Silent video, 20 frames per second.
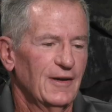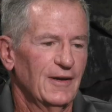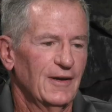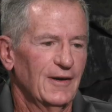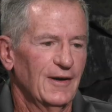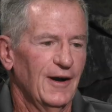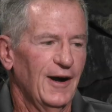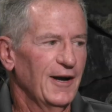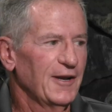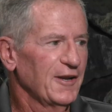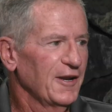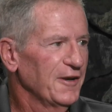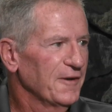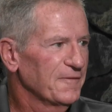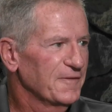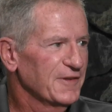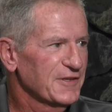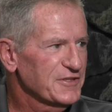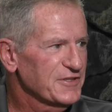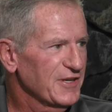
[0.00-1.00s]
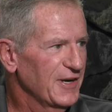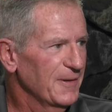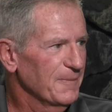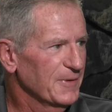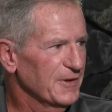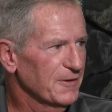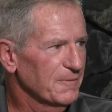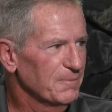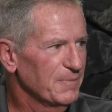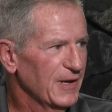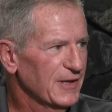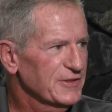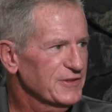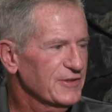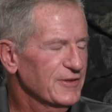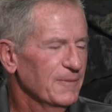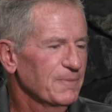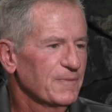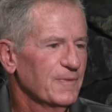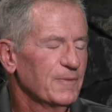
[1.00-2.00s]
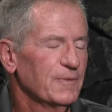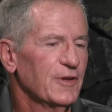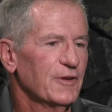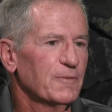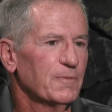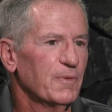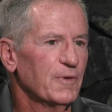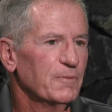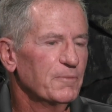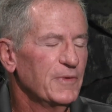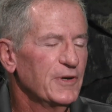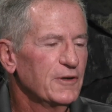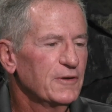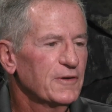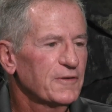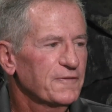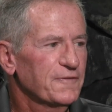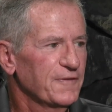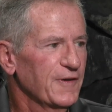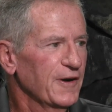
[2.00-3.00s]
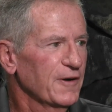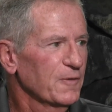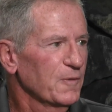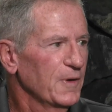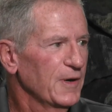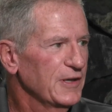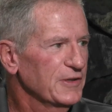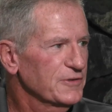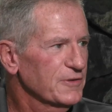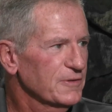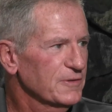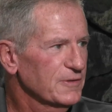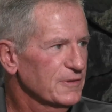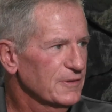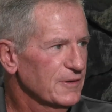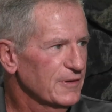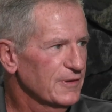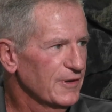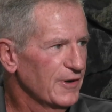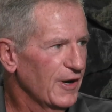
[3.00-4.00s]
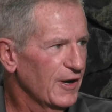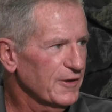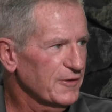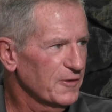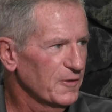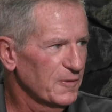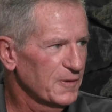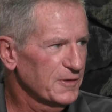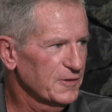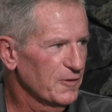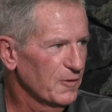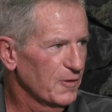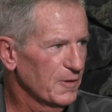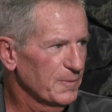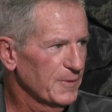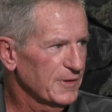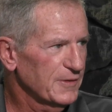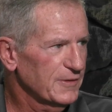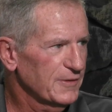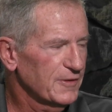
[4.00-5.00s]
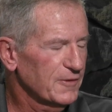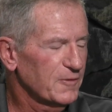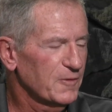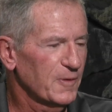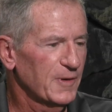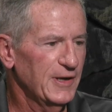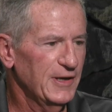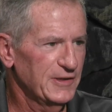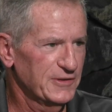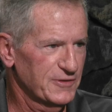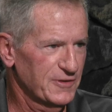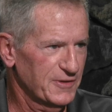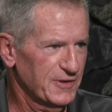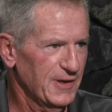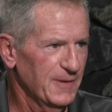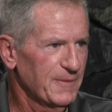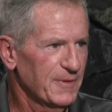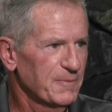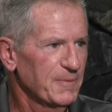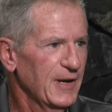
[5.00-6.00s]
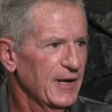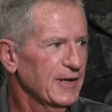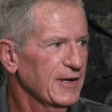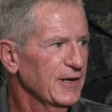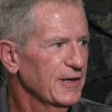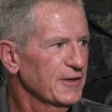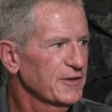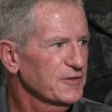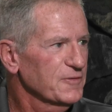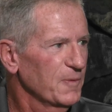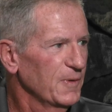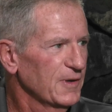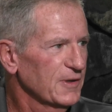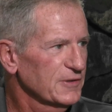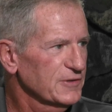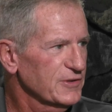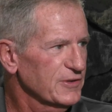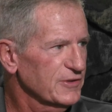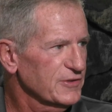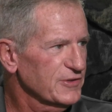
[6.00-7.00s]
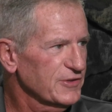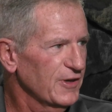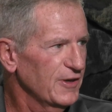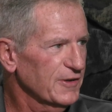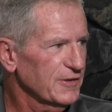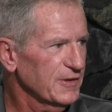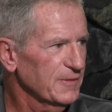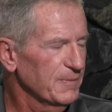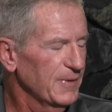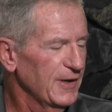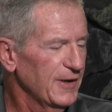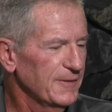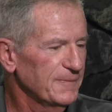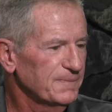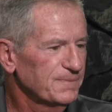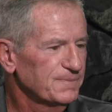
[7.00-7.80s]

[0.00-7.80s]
I love this time of year. The Bermuda fairways are not going dormant. The greens are coming back in as well, as just talked about.